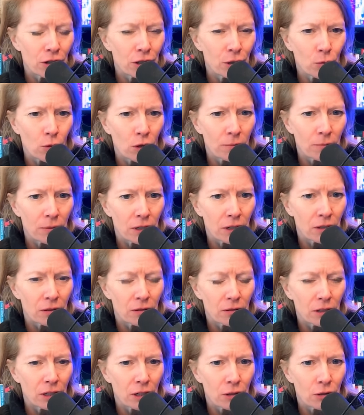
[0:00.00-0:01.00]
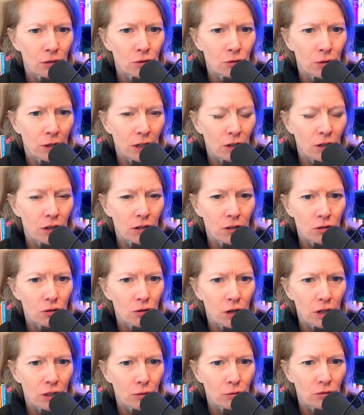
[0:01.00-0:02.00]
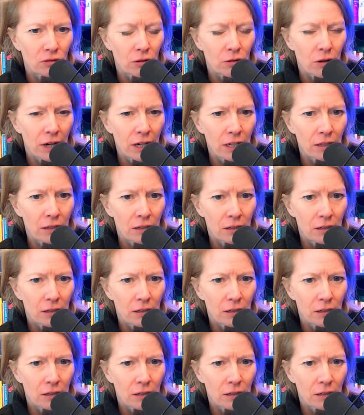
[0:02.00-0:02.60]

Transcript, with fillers: You weren't a big, you know, drinker or drug user, right?